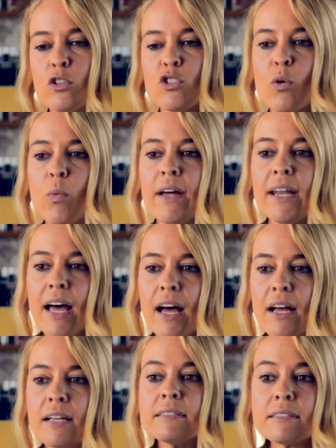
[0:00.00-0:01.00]
So what
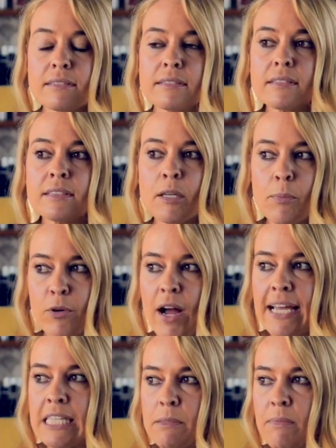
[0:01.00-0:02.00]

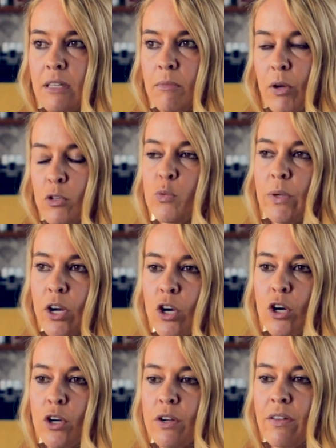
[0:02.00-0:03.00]
surprised me the most, we
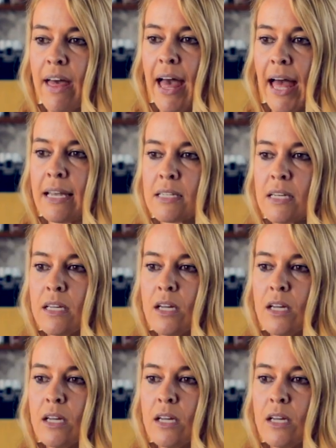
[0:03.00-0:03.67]
heard that